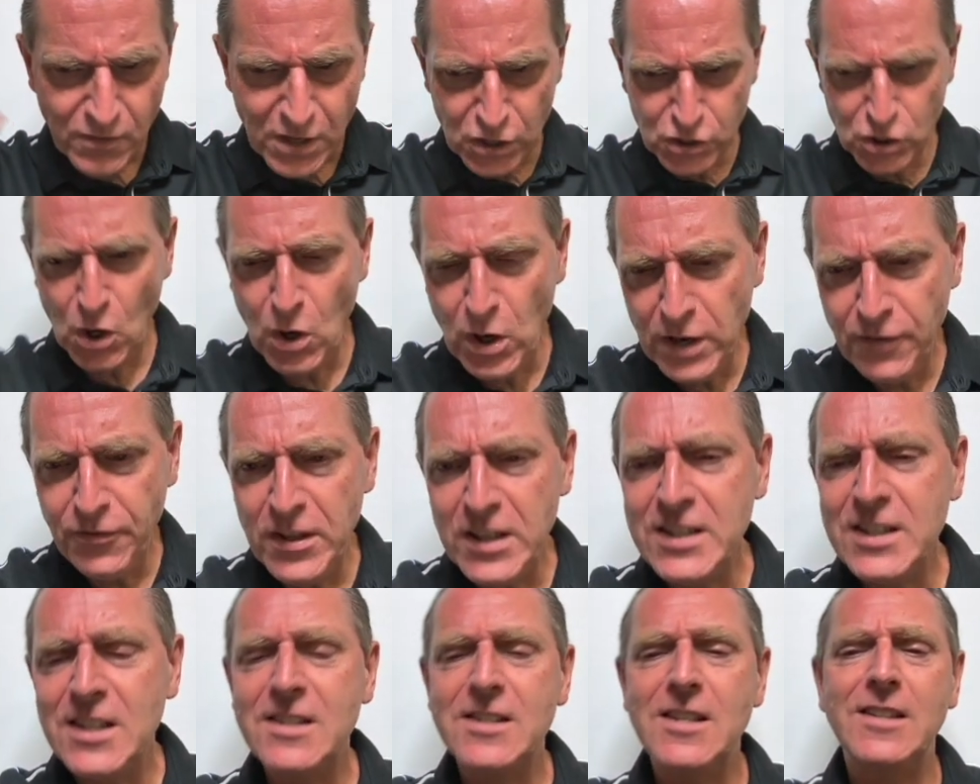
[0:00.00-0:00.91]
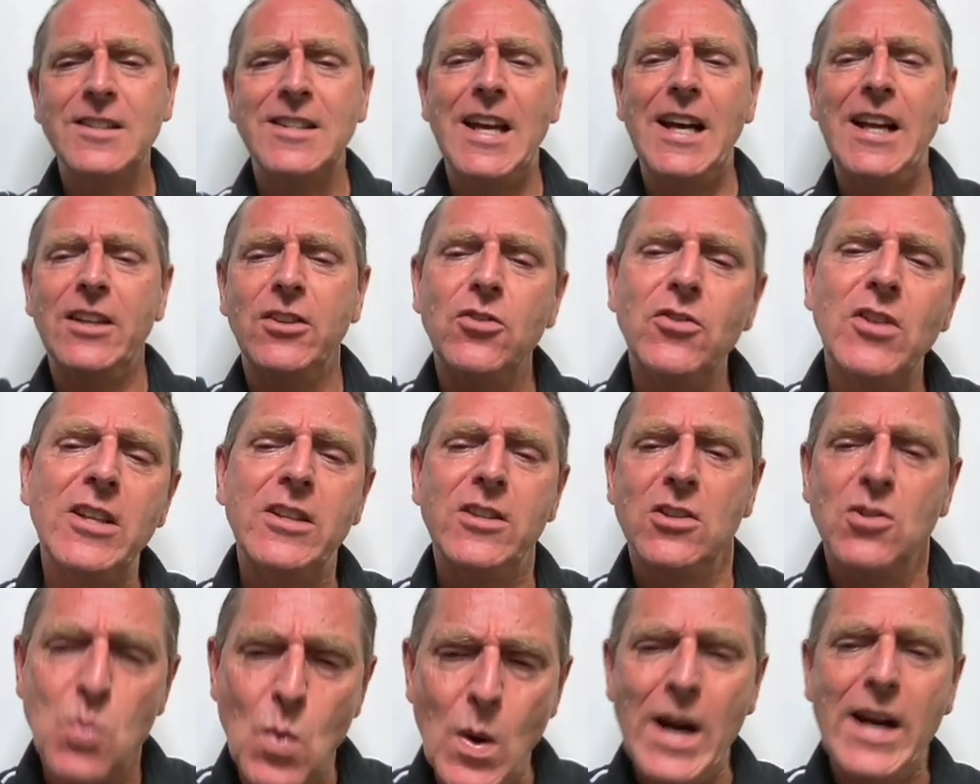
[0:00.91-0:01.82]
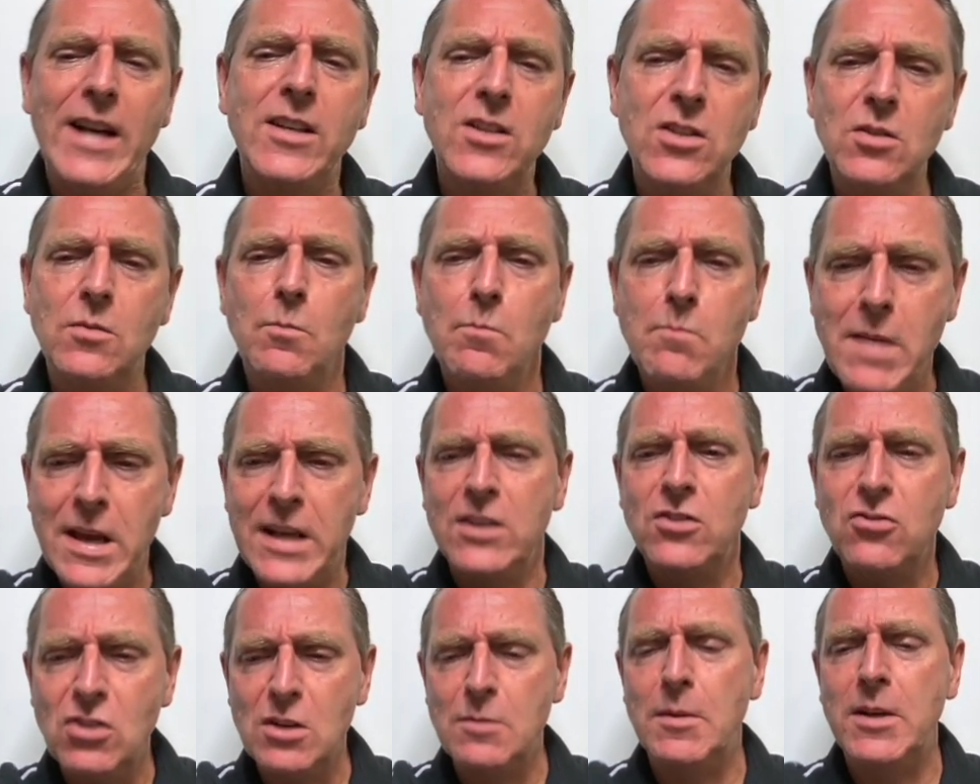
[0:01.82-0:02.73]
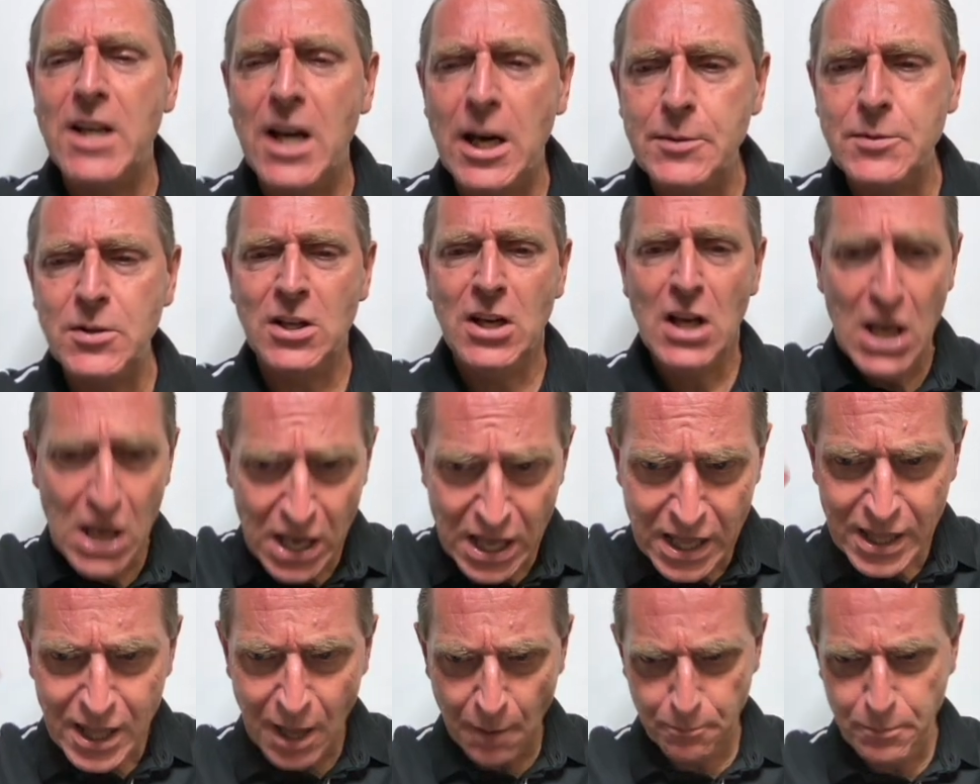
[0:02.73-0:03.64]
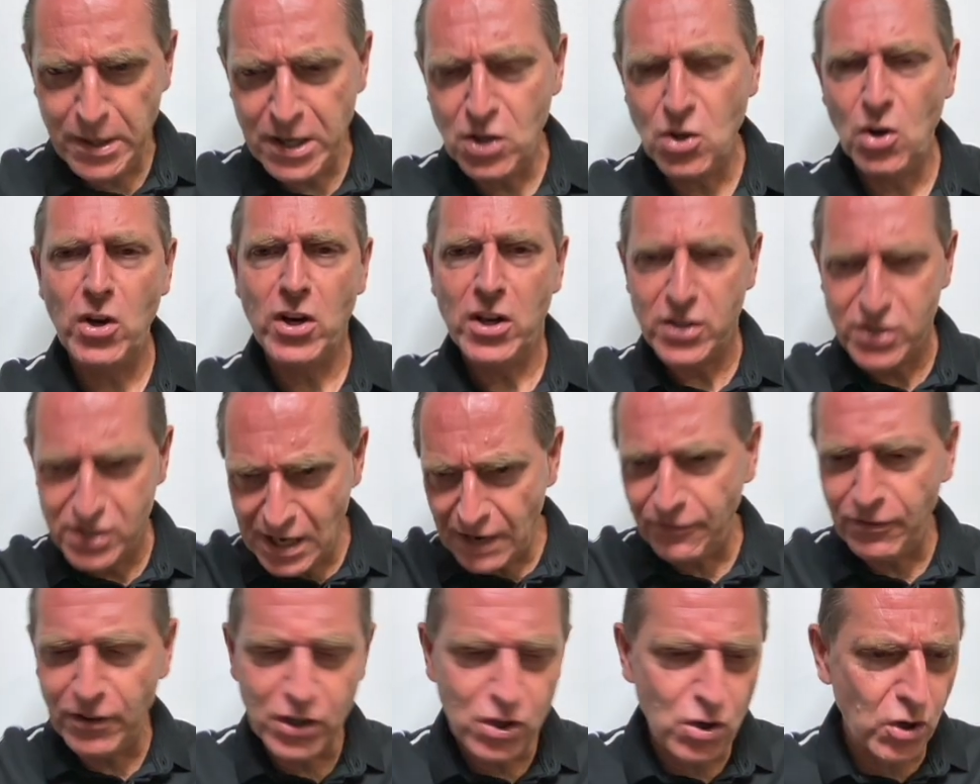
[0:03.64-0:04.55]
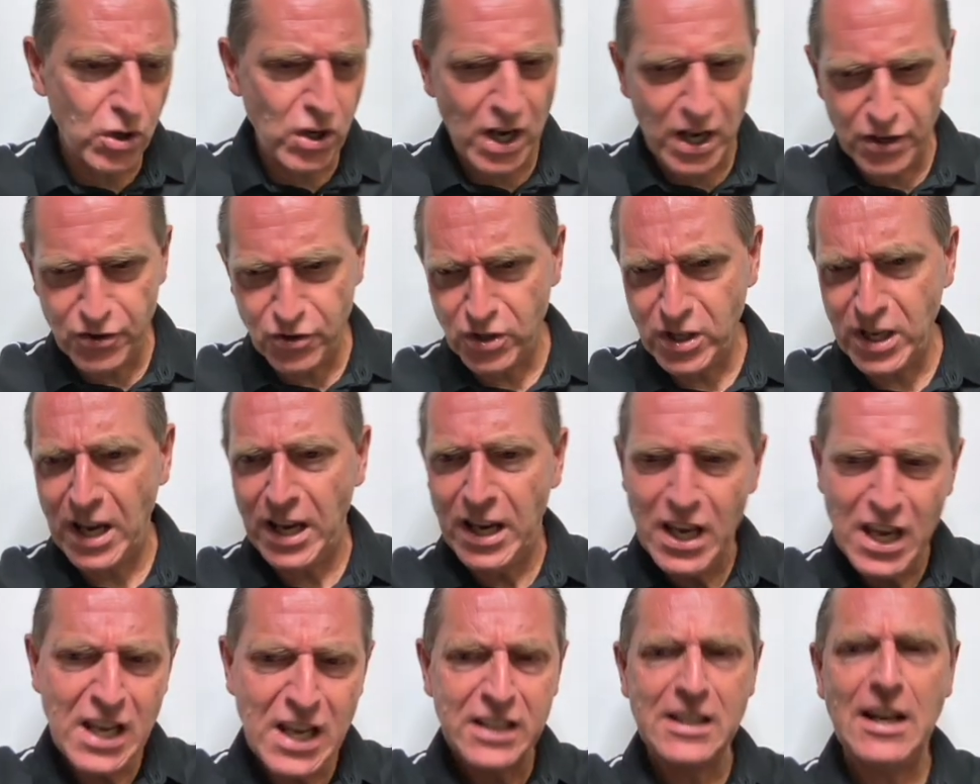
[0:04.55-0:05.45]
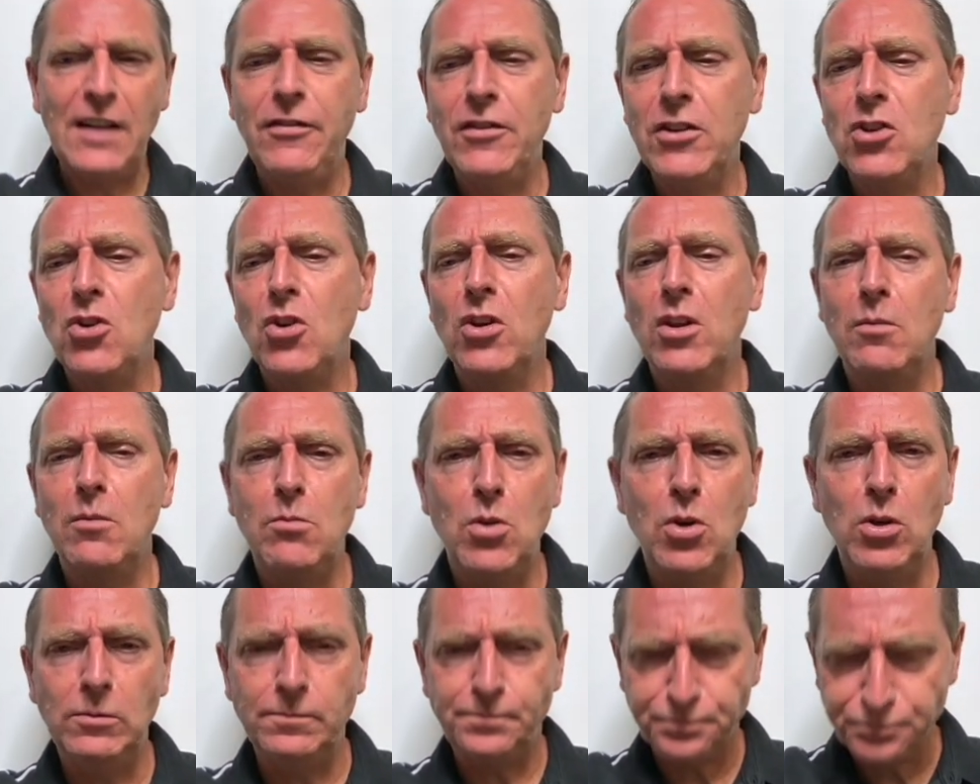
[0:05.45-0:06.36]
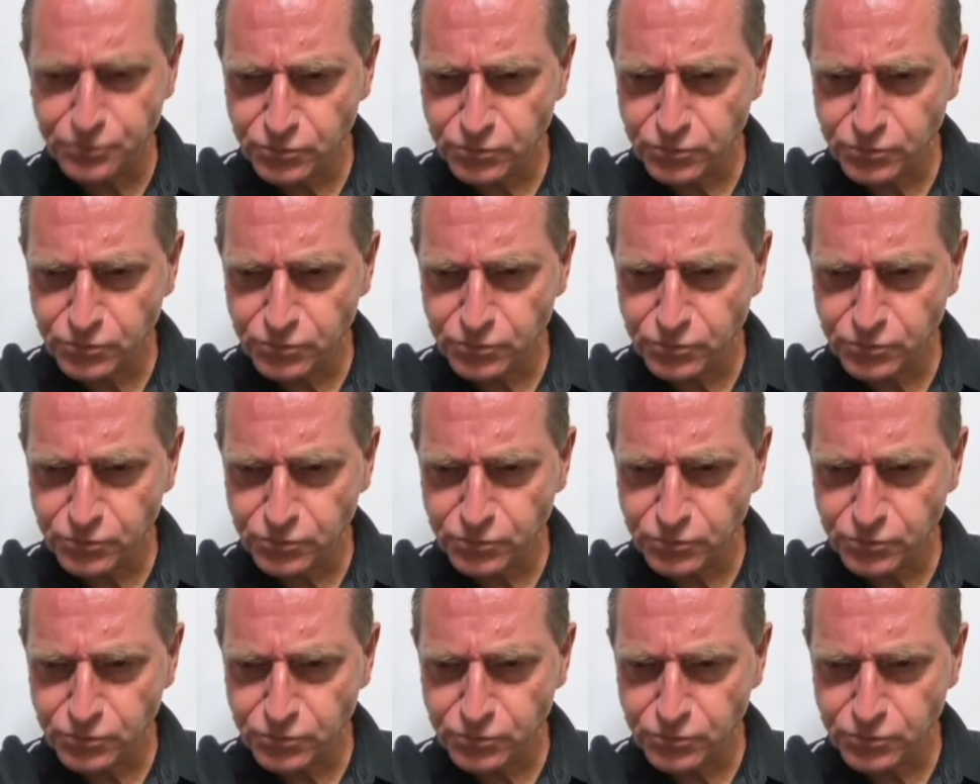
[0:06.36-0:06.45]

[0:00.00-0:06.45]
So if this isn't telling you that there's wide mainstream adoption, that Bitcoin is definitely going to 100K, definitely going to the moon.